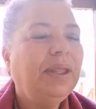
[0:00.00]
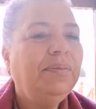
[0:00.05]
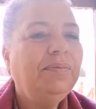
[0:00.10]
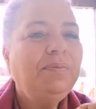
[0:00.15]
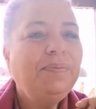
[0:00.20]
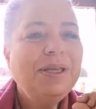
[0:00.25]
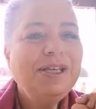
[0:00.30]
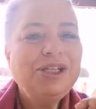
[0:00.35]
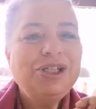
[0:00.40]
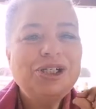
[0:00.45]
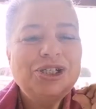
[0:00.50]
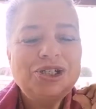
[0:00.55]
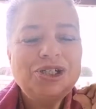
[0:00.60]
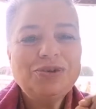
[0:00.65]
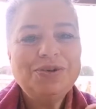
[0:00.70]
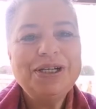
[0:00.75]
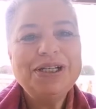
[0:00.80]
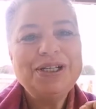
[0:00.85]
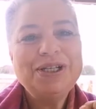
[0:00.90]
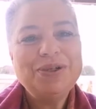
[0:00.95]
be
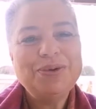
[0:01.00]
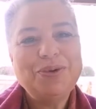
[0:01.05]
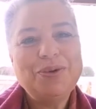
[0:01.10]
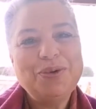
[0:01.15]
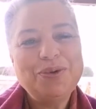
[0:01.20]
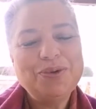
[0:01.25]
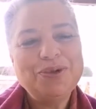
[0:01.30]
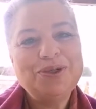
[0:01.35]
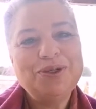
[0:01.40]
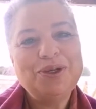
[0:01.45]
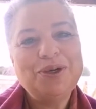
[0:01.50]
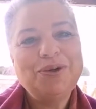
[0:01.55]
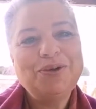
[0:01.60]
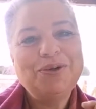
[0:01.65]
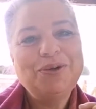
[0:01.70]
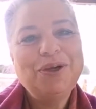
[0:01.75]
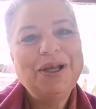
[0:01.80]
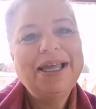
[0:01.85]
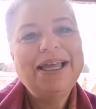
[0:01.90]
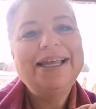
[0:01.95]
sure to
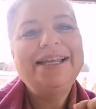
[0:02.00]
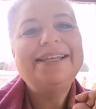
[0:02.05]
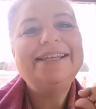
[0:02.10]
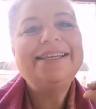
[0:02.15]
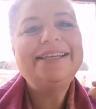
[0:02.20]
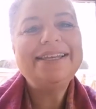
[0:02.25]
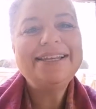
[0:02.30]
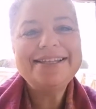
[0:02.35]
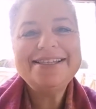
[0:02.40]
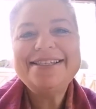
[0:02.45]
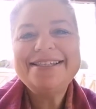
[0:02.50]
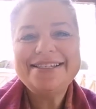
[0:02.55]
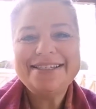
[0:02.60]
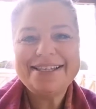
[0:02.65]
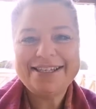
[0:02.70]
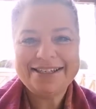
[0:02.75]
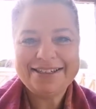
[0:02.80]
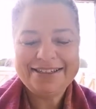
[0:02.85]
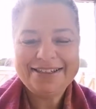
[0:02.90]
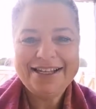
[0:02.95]
also
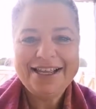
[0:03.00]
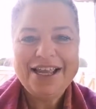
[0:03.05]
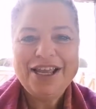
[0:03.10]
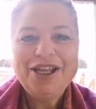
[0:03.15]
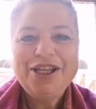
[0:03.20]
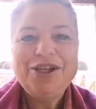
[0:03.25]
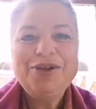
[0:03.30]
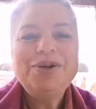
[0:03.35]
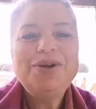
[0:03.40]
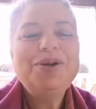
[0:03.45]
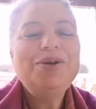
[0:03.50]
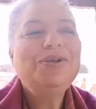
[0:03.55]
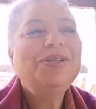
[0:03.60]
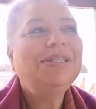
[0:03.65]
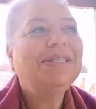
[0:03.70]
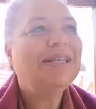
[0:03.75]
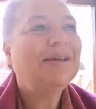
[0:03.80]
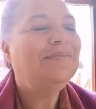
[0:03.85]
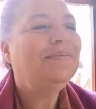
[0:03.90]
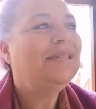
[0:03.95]
listen. You know,
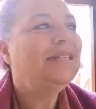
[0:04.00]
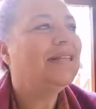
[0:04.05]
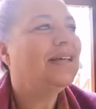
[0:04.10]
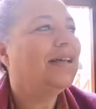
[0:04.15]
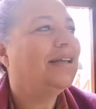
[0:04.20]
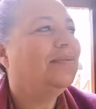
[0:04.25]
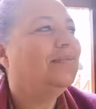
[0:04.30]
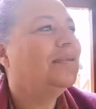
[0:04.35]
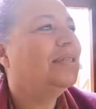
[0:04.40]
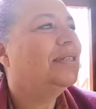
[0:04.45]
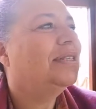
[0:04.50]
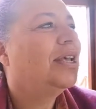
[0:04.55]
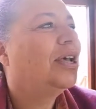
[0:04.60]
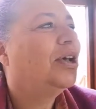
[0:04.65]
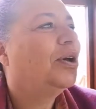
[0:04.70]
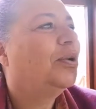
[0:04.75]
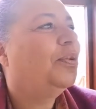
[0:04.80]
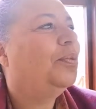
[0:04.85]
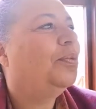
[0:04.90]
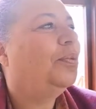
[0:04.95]
sometimes
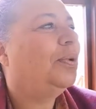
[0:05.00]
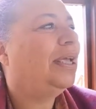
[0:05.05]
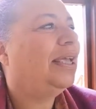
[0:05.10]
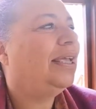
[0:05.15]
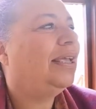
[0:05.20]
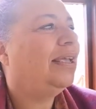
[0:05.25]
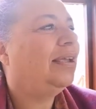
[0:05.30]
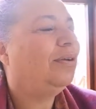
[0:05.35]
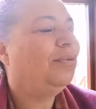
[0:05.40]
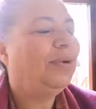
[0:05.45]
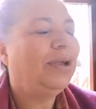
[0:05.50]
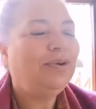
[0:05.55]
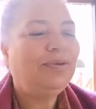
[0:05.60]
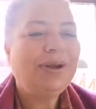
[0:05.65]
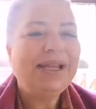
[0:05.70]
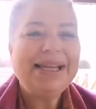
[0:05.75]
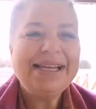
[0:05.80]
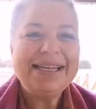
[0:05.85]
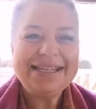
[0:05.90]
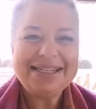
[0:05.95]
we
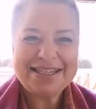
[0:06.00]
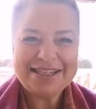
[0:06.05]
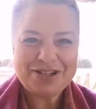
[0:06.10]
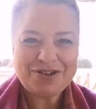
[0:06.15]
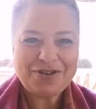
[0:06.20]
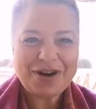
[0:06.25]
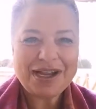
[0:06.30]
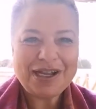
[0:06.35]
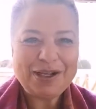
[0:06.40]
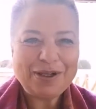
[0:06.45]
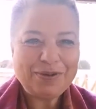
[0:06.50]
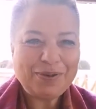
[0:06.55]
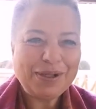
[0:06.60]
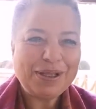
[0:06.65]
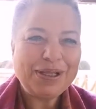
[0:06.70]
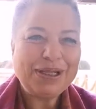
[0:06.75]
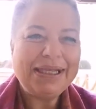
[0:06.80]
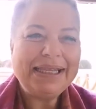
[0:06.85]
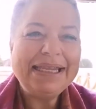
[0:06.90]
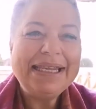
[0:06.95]
really struggle
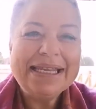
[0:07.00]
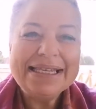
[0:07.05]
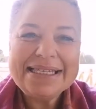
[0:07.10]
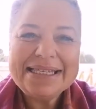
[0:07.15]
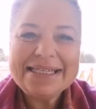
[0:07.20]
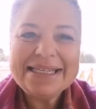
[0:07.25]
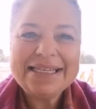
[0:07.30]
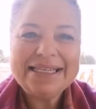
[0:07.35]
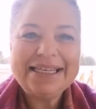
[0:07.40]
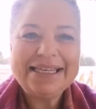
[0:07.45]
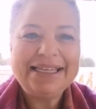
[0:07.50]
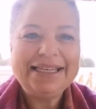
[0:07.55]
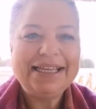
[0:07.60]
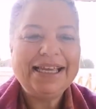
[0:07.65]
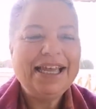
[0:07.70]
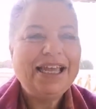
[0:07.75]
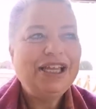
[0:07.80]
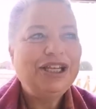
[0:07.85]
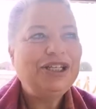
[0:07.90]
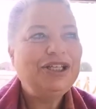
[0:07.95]
with listening
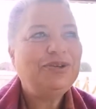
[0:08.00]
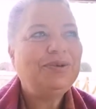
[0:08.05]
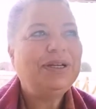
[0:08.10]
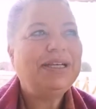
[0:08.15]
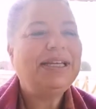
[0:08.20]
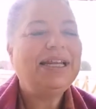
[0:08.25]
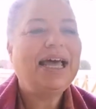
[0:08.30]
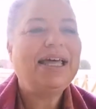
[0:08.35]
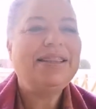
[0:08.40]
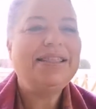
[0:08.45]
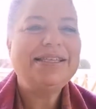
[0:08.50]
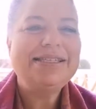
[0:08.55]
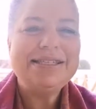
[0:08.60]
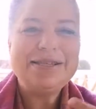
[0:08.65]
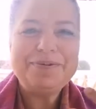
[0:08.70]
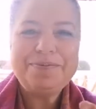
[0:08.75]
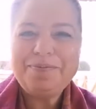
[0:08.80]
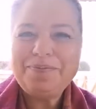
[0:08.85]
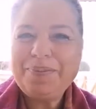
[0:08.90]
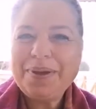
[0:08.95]
to another's
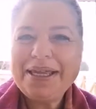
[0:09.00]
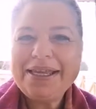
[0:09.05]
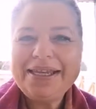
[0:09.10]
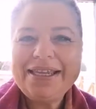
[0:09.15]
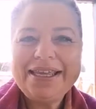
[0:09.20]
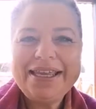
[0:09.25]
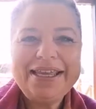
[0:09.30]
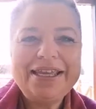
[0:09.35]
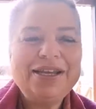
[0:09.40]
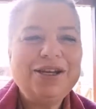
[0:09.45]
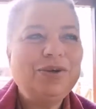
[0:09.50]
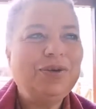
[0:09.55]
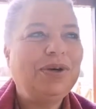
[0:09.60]
opinion